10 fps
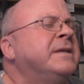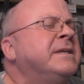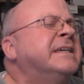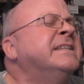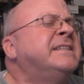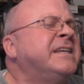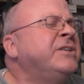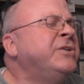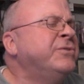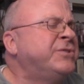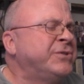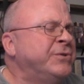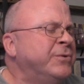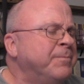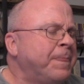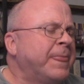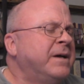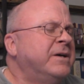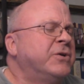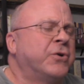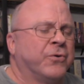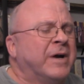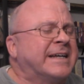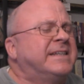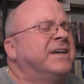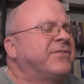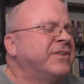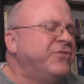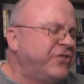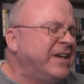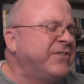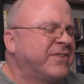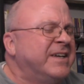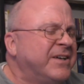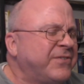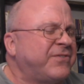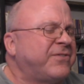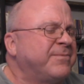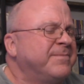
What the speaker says: Continue to correct us and chasten us.